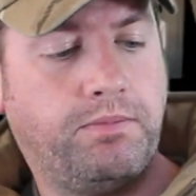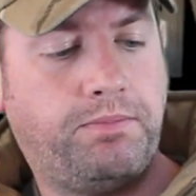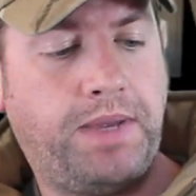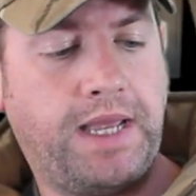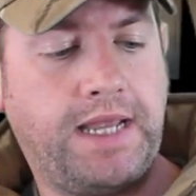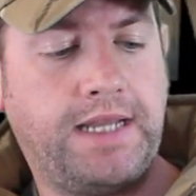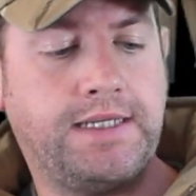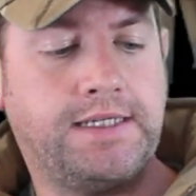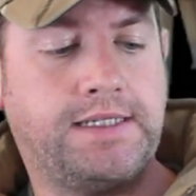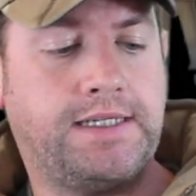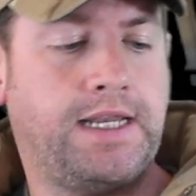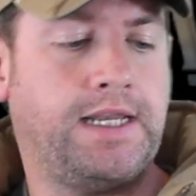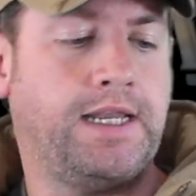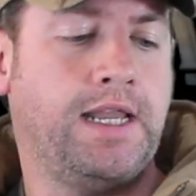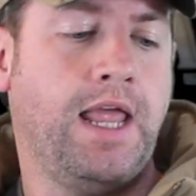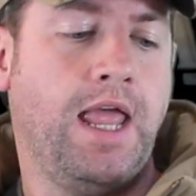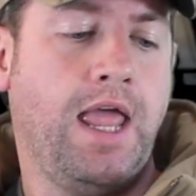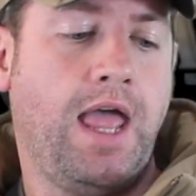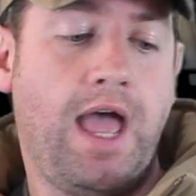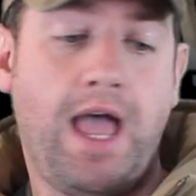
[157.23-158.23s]
pins
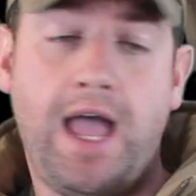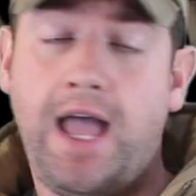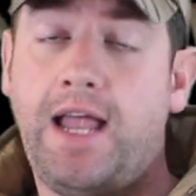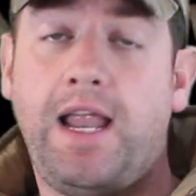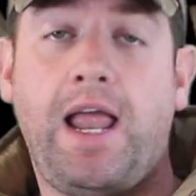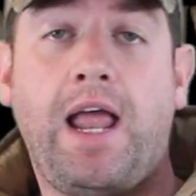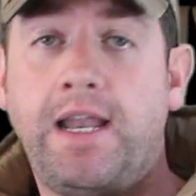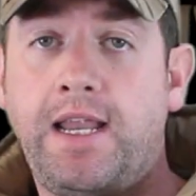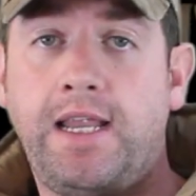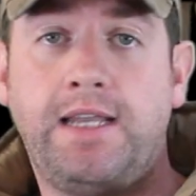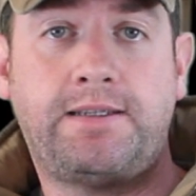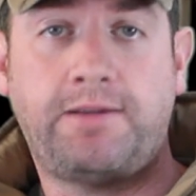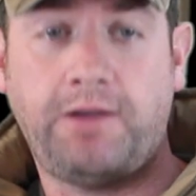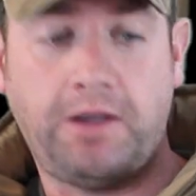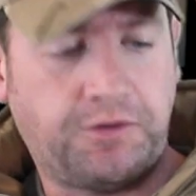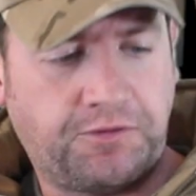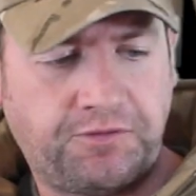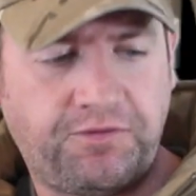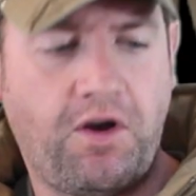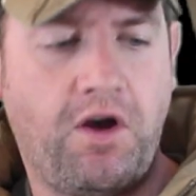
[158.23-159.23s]
in, and
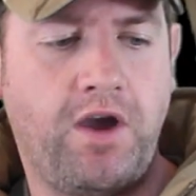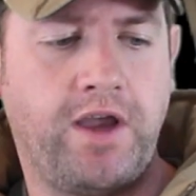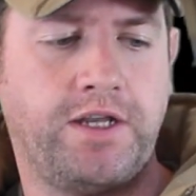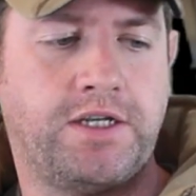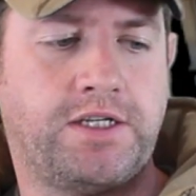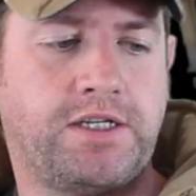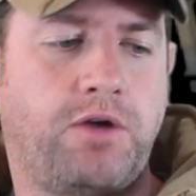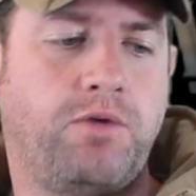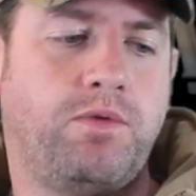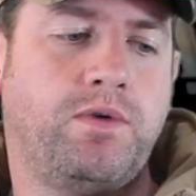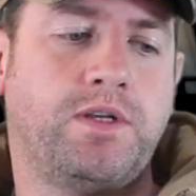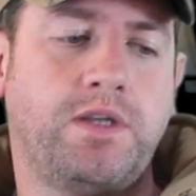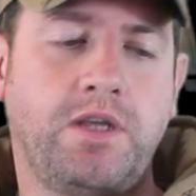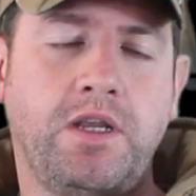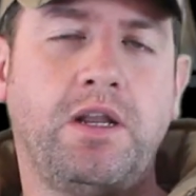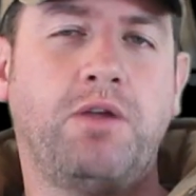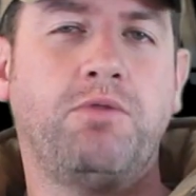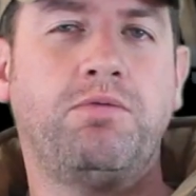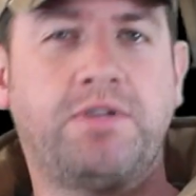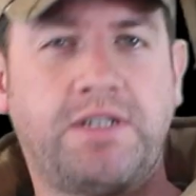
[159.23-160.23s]
it's fine. So it's,
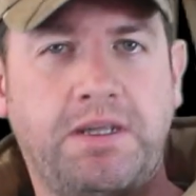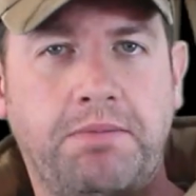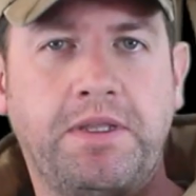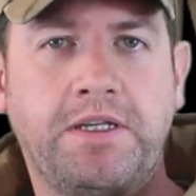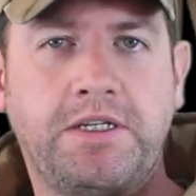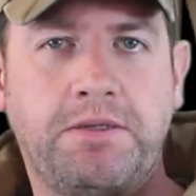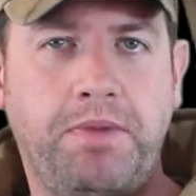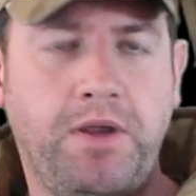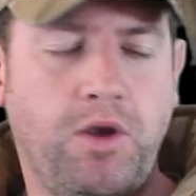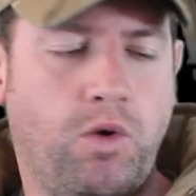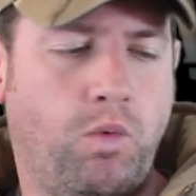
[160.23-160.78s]
you know, something to be